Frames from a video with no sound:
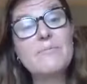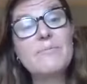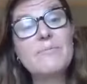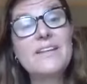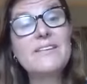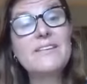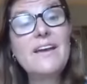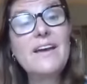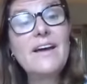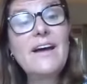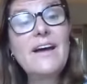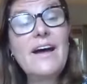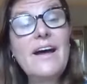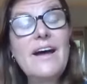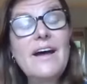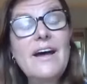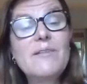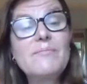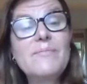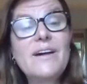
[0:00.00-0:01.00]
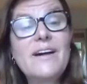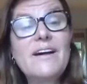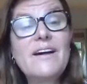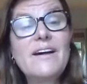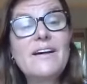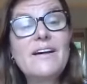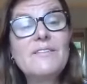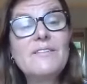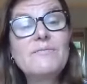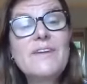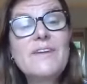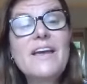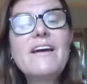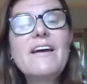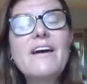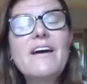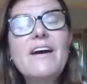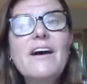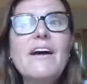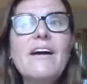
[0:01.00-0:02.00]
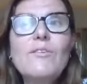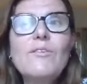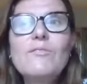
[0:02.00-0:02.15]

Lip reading: And it